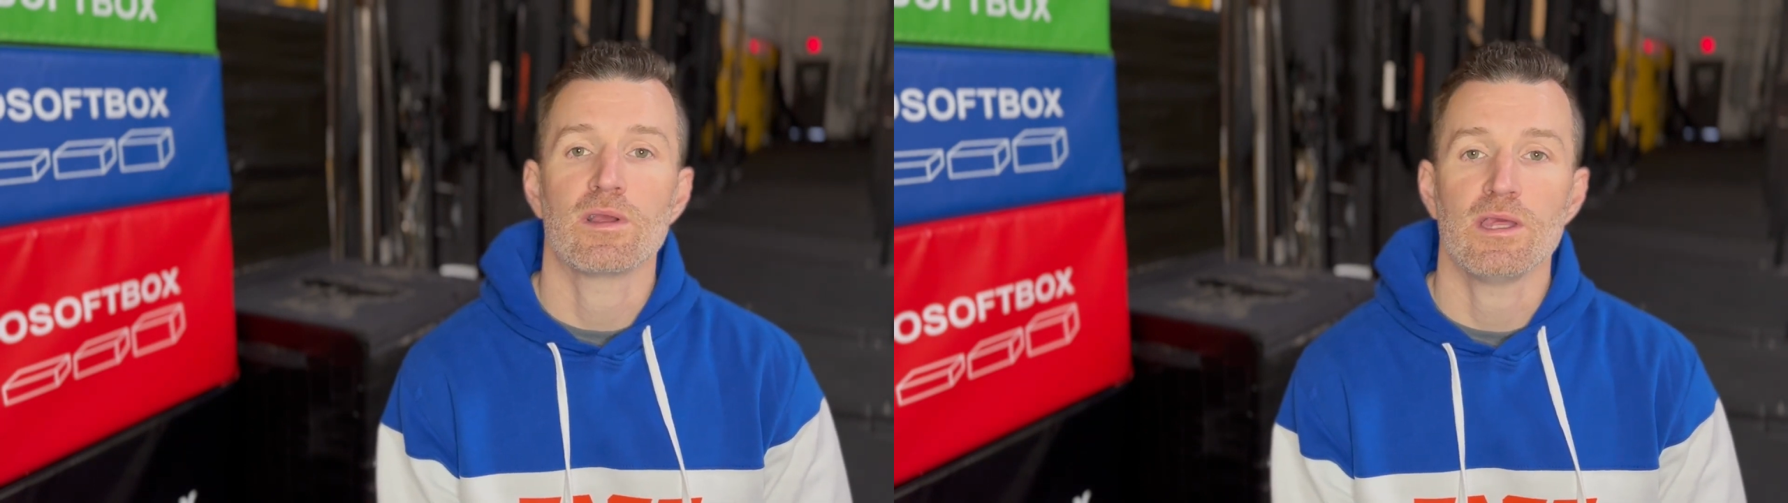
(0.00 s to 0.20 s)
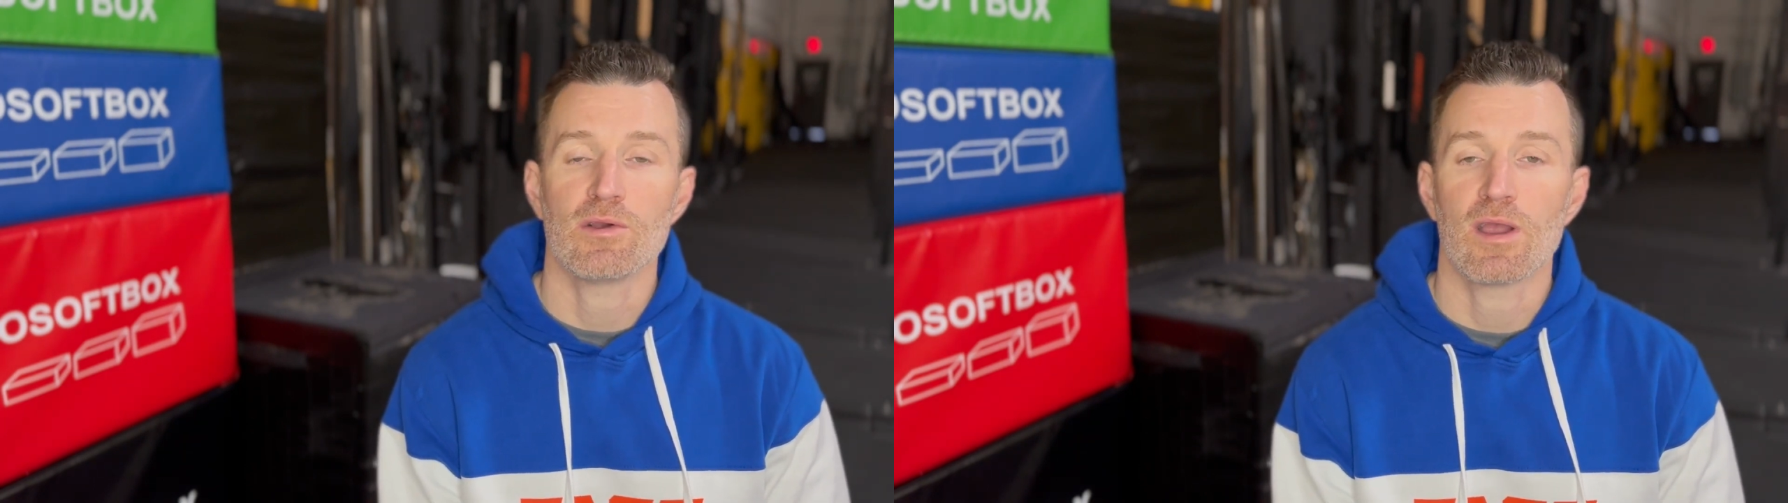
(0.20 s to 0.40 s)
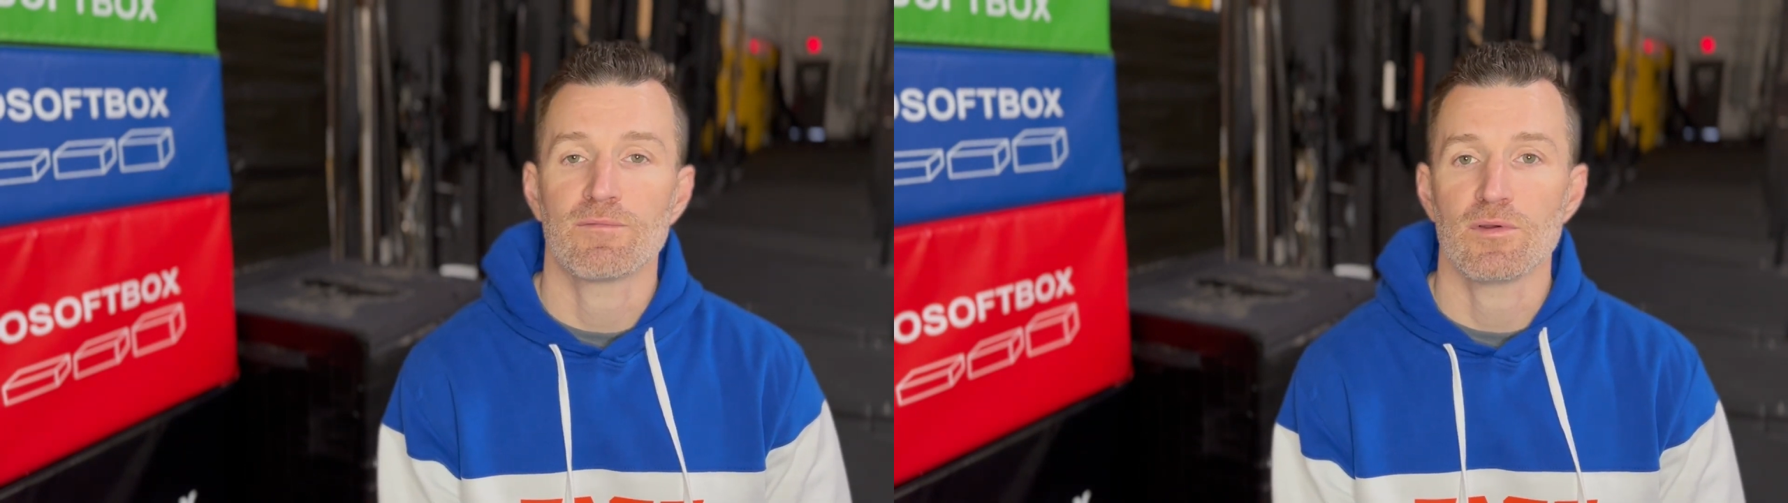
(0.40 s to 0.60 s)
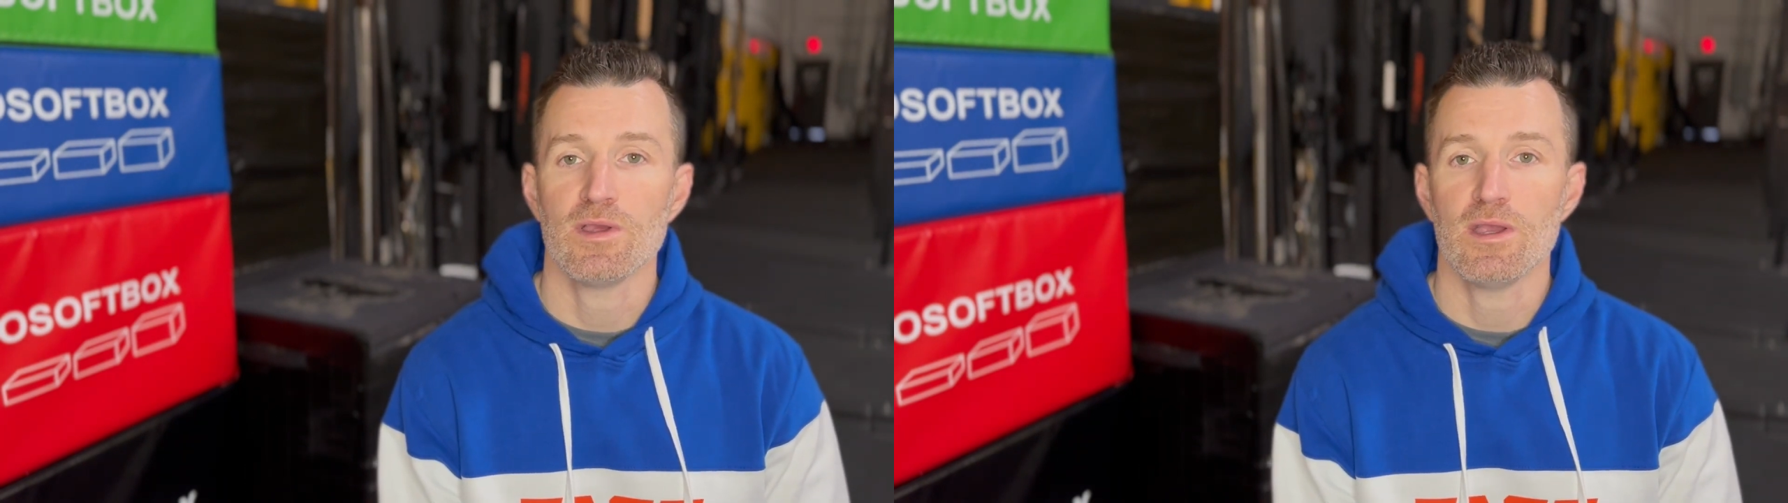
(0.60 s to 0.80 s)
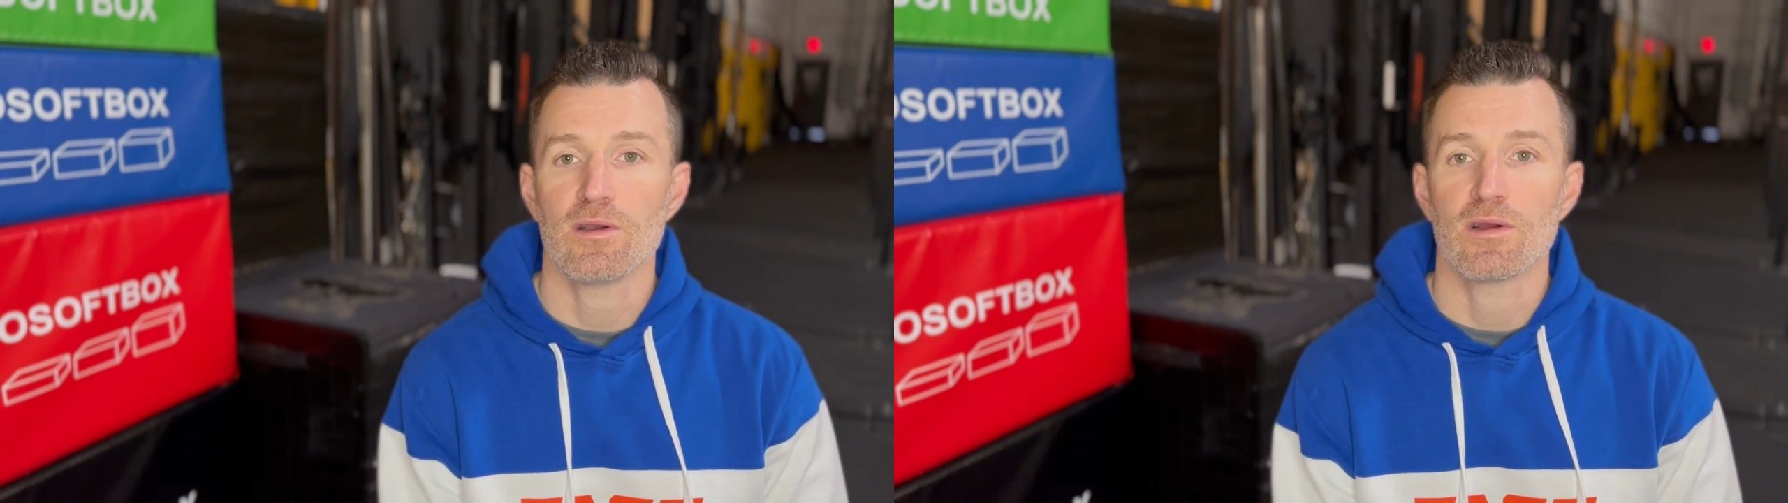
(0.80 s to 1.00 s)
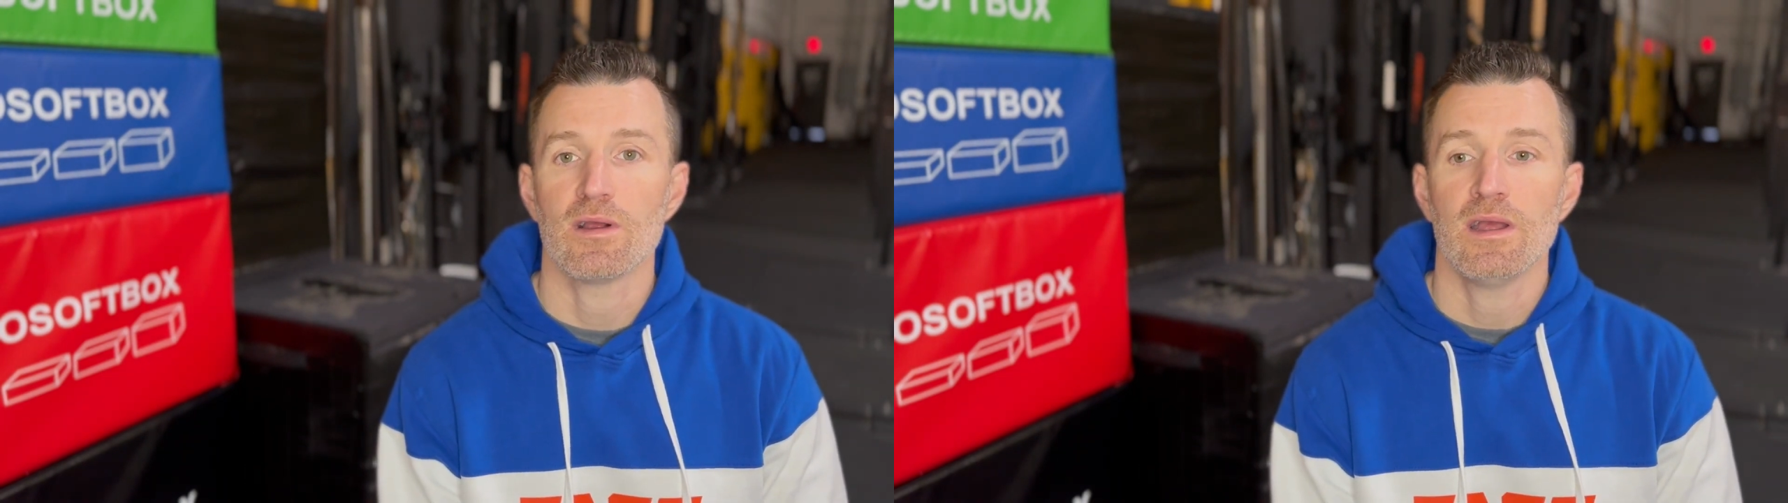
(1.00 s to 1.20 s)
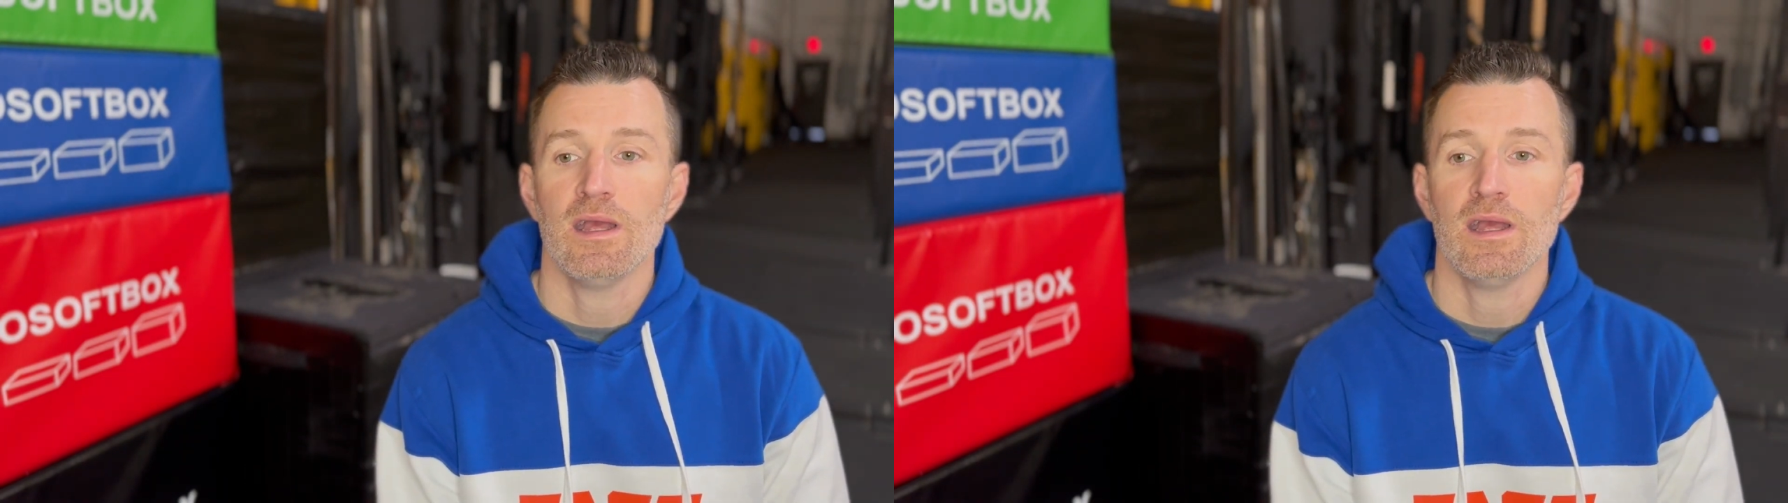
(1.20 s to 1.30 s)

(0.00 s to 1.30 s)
year after year,